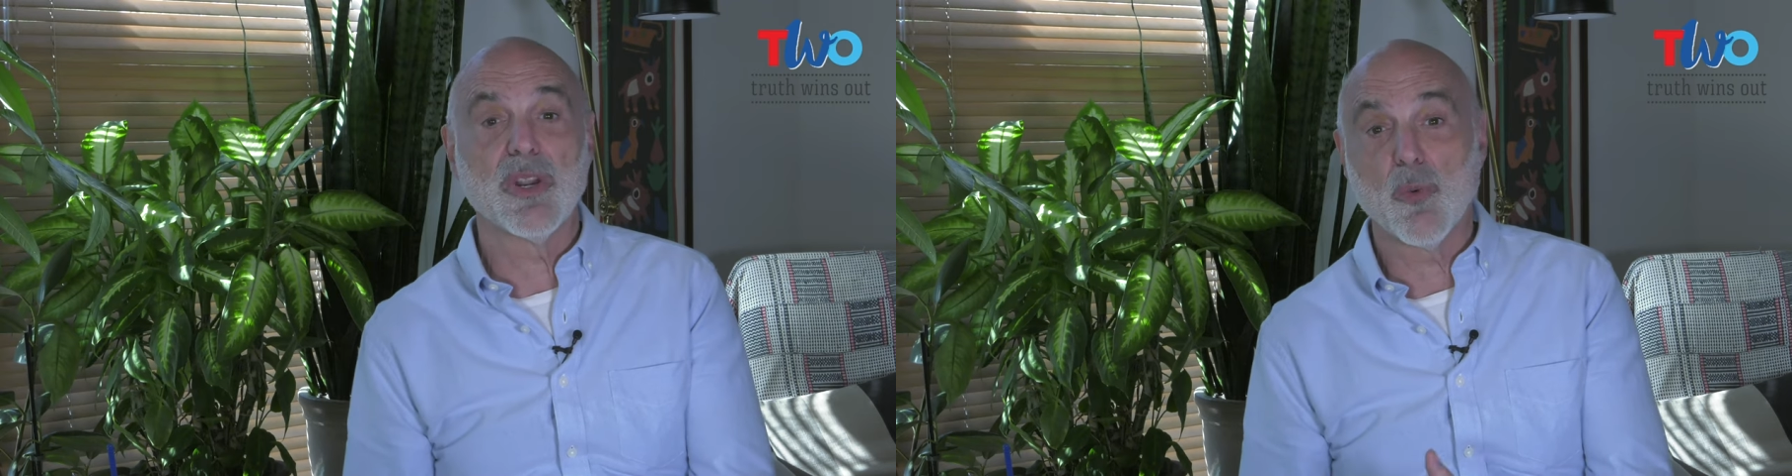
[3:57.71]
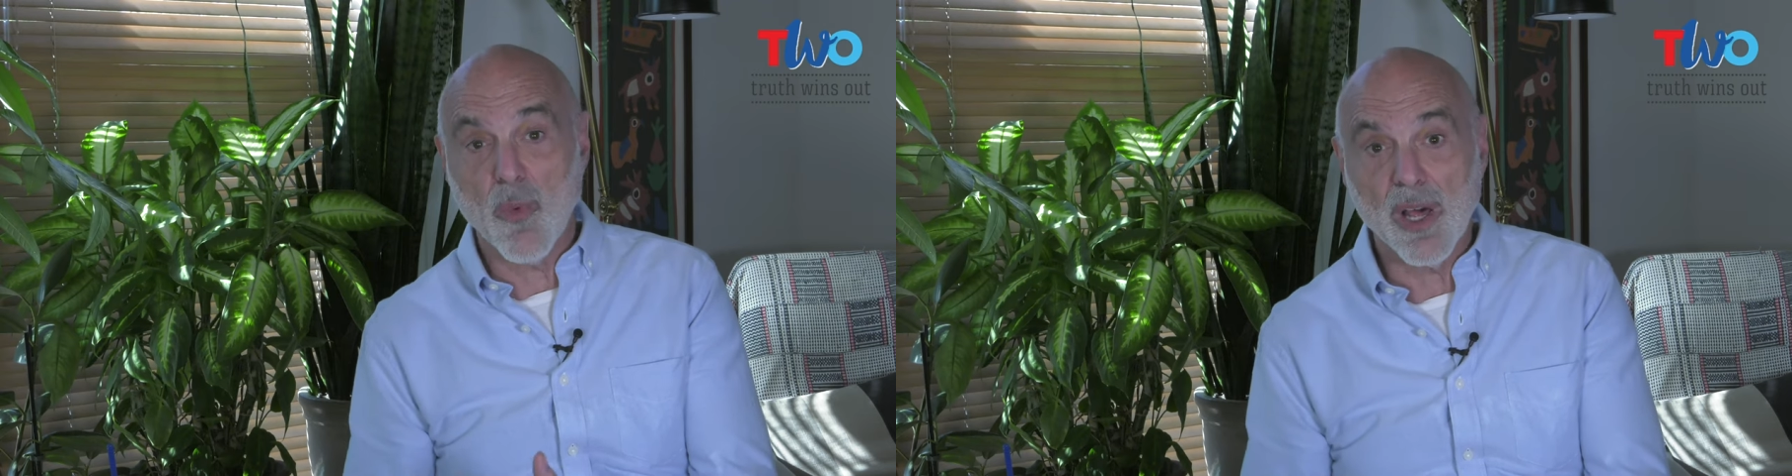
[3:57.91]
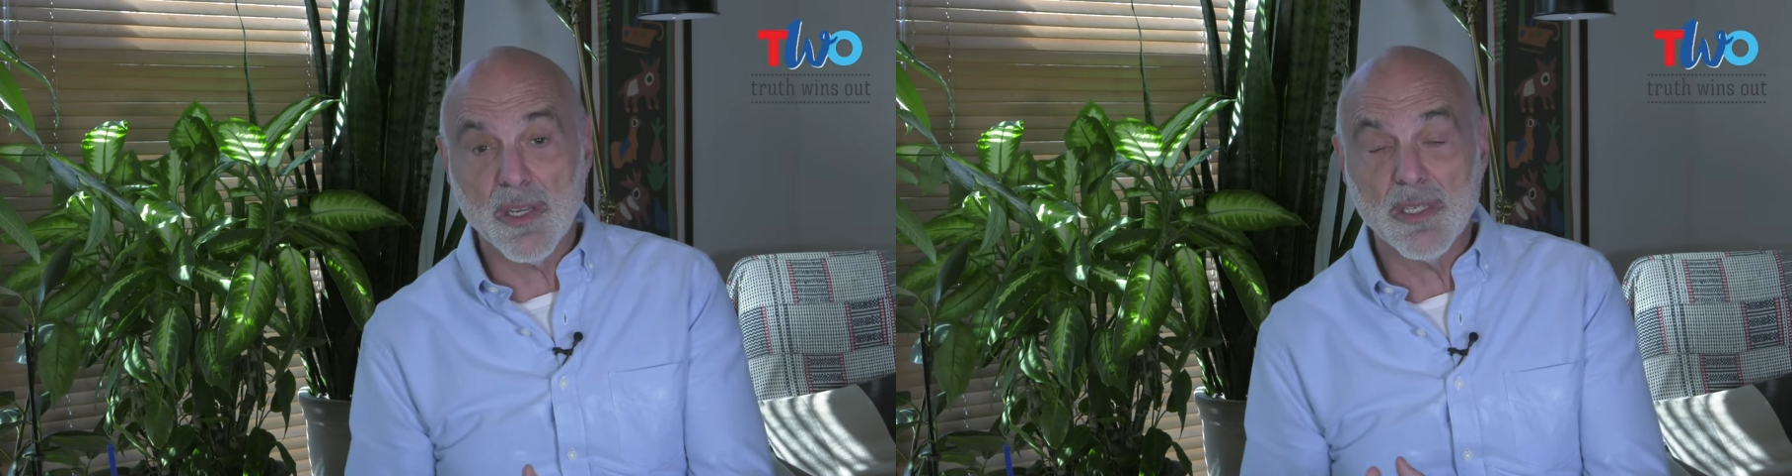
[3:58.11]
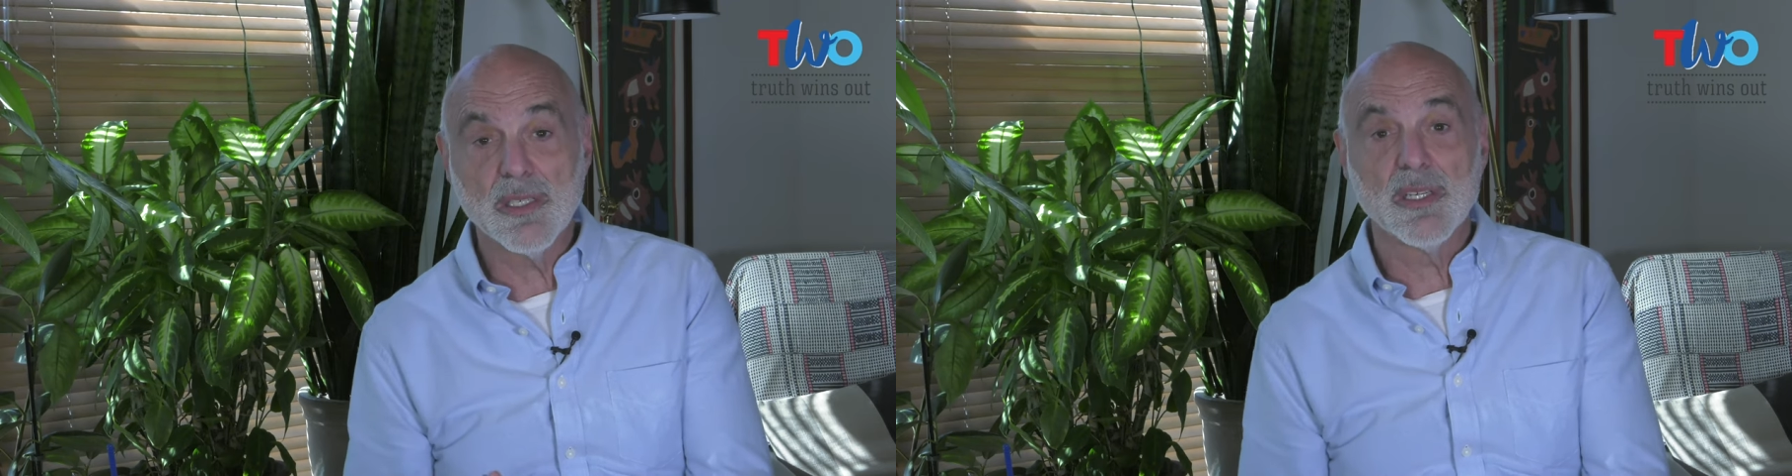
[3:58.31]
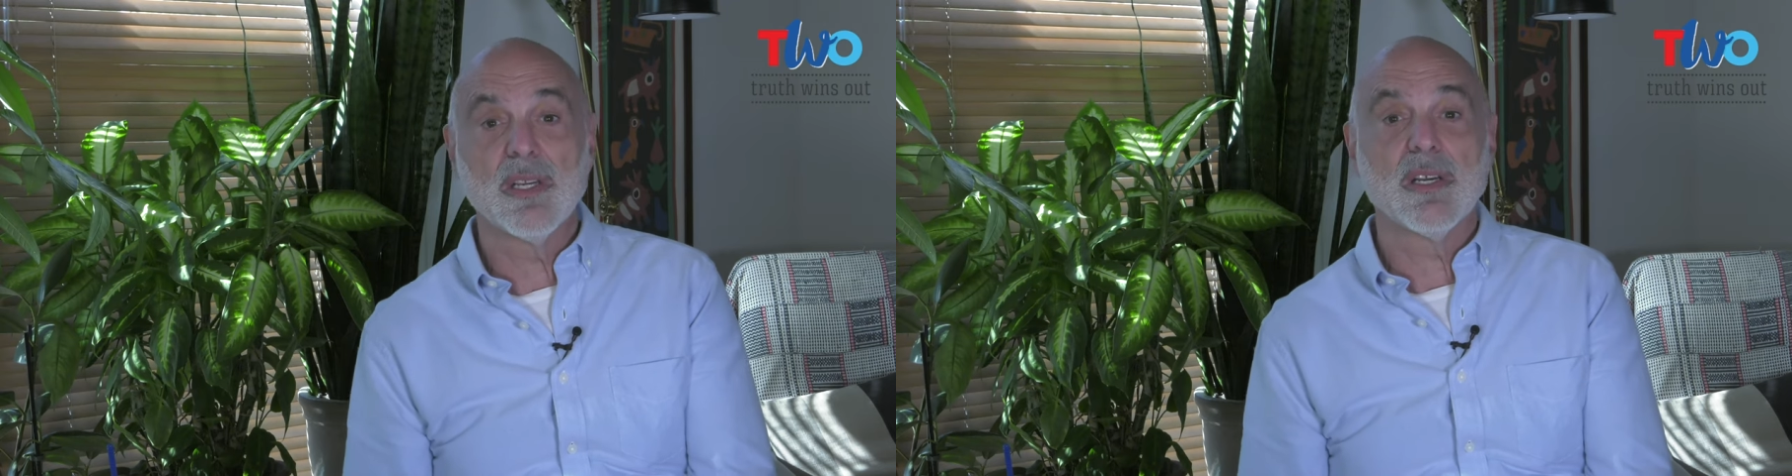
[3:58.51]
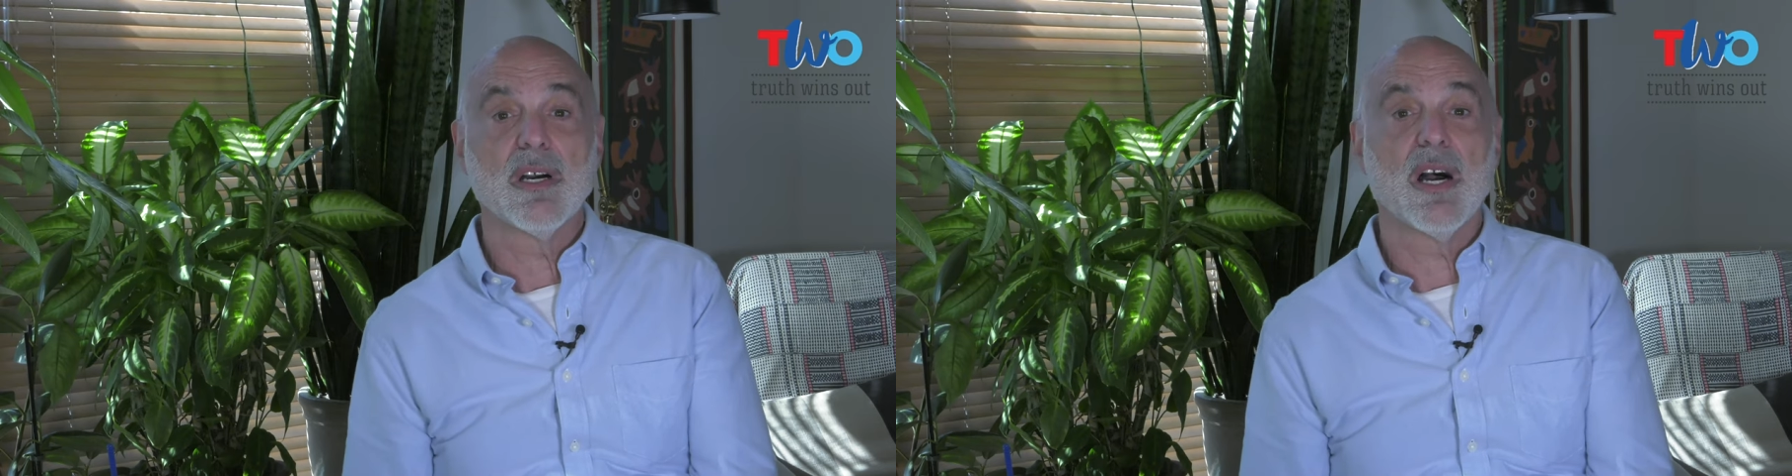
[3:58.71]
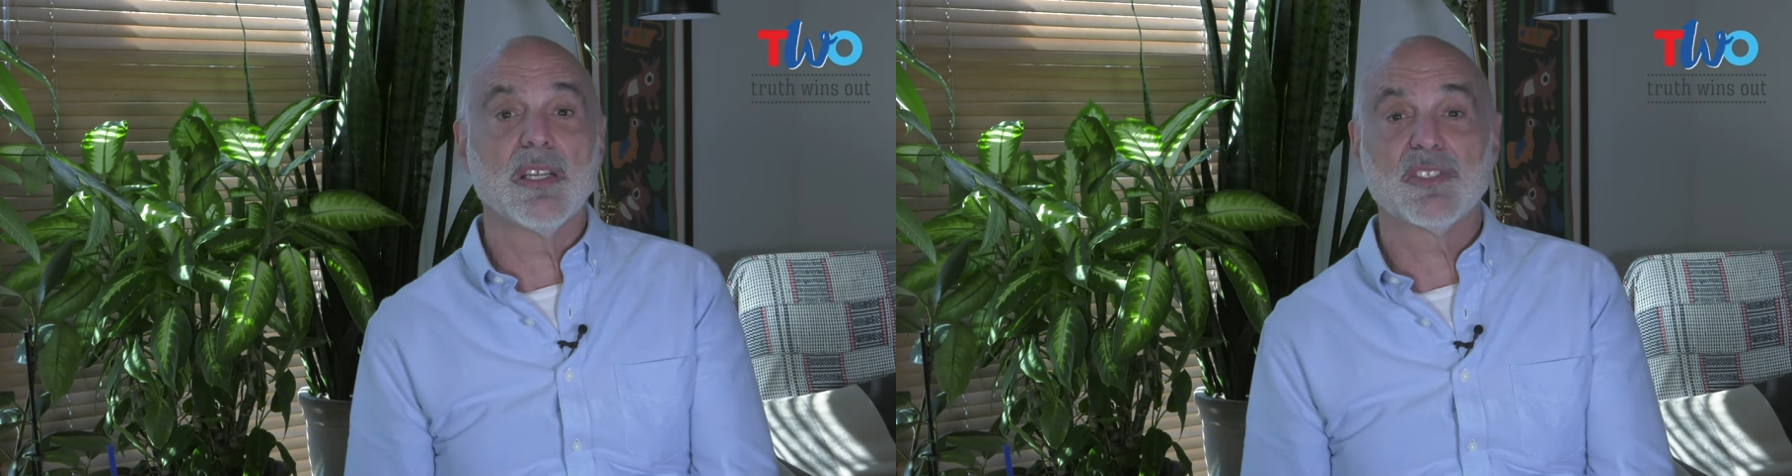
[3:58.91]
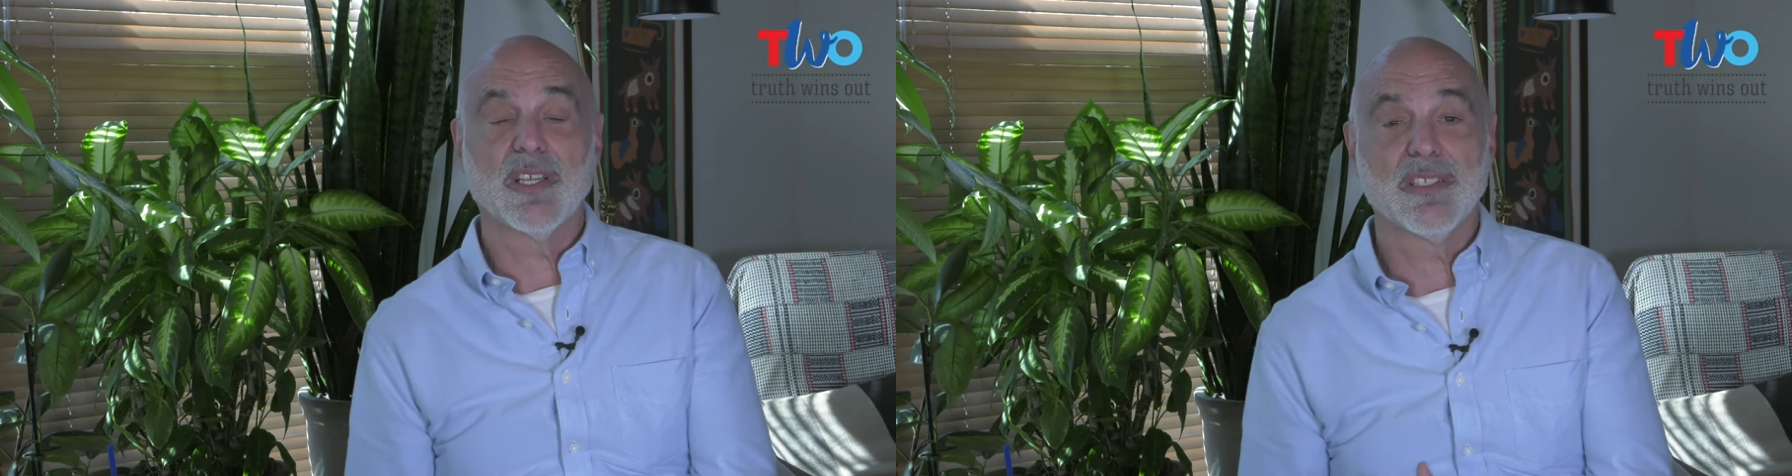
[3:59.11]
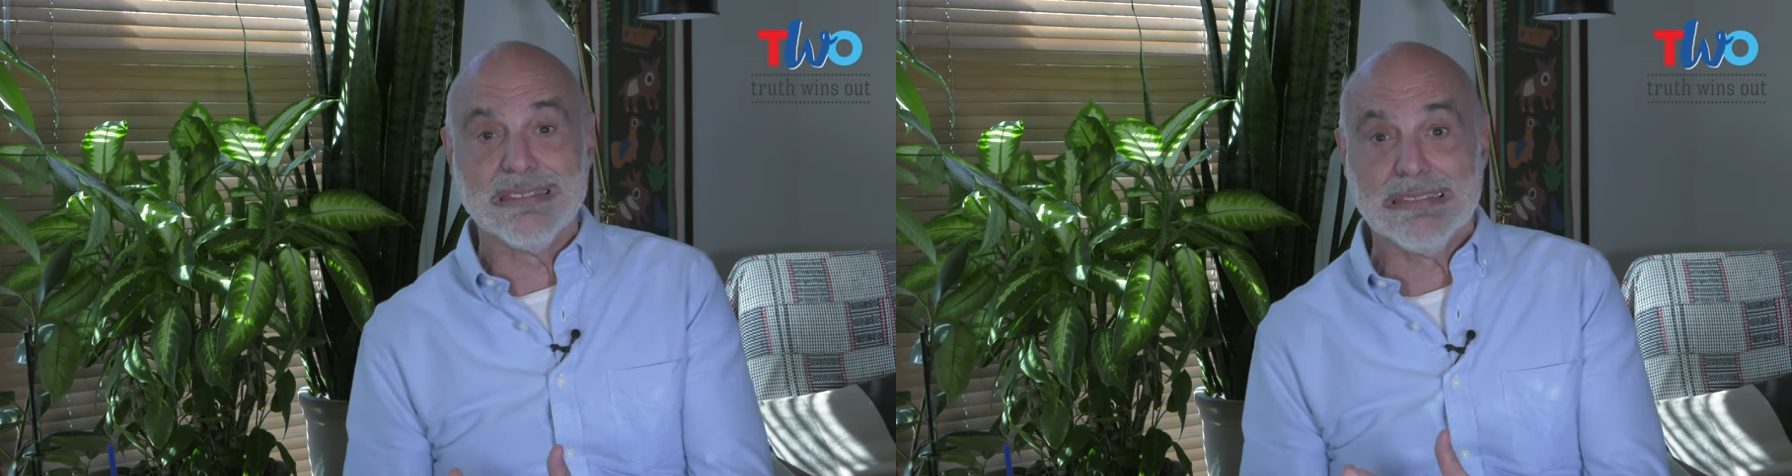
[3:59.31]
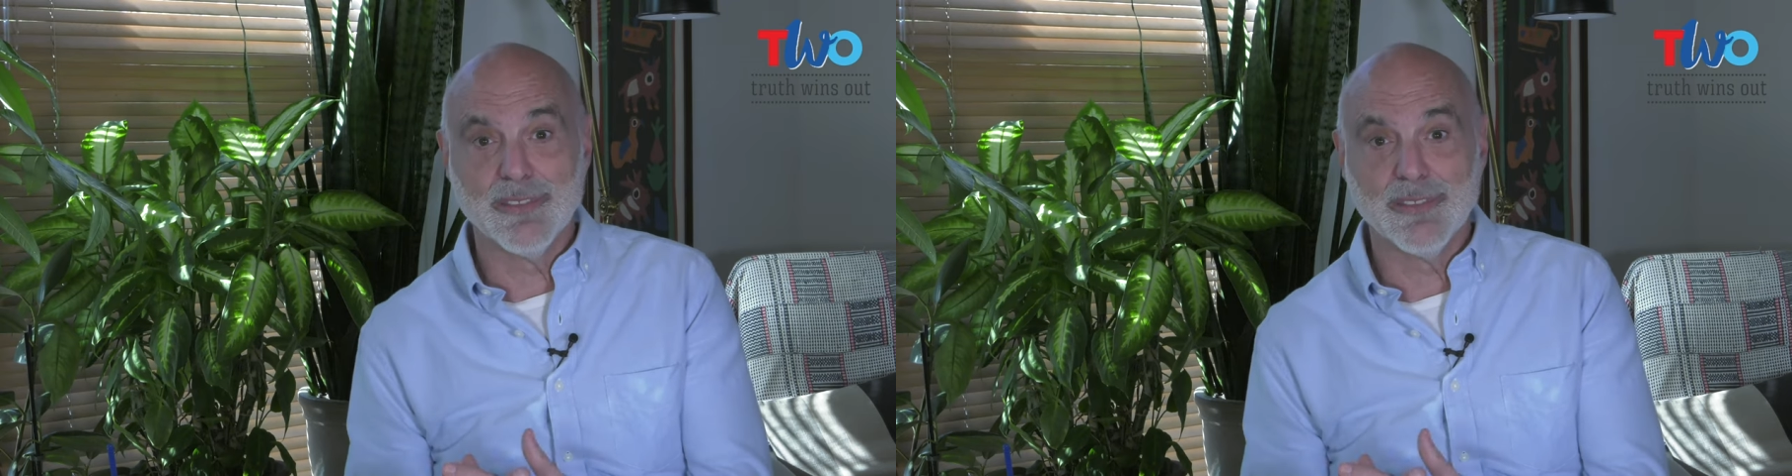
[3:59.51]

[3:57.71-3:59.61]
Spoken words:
marijuana? I said